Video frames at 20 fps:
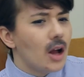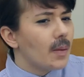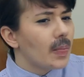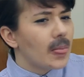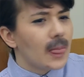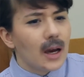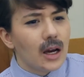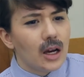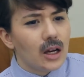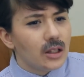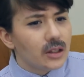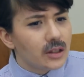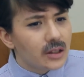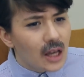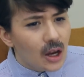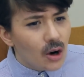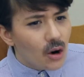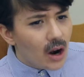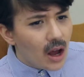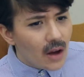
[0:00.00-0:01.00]
They
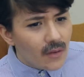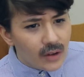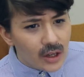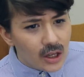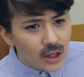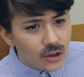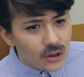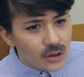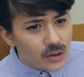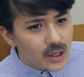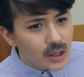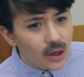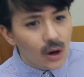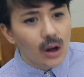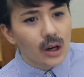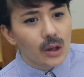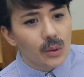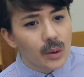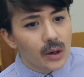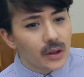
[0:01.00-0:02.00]
don't have any issues in
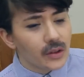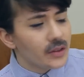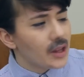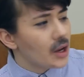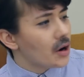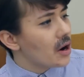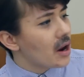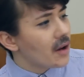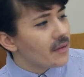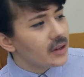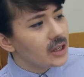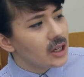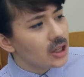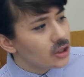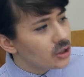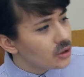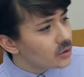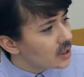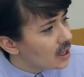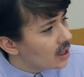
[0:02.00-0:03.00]
Hollywood. They don't have any
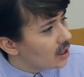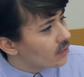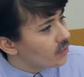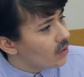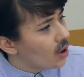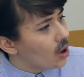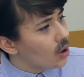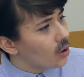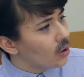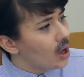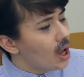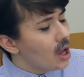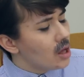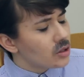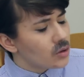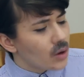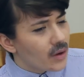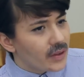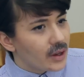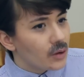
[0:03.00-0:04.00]
issues getting role.
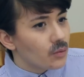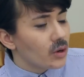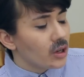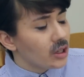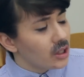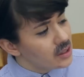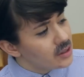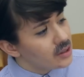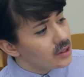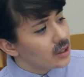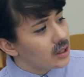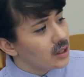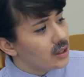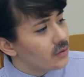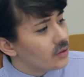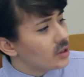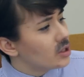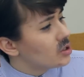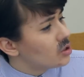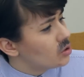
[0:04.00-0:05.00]
So I think realistically for
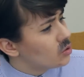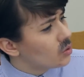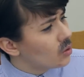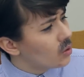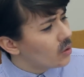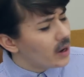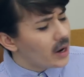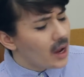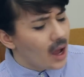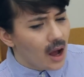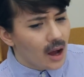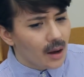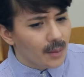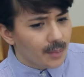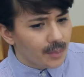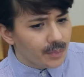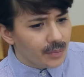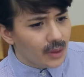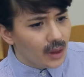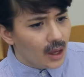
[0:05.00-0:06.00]
the story,
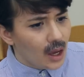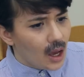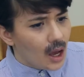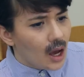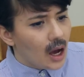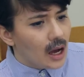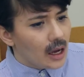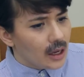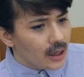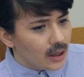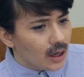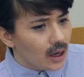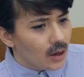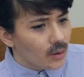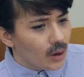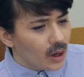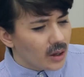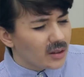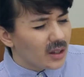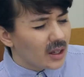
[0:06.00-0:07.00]
like
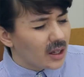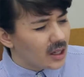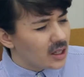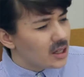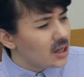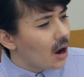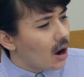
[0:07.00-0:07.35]
a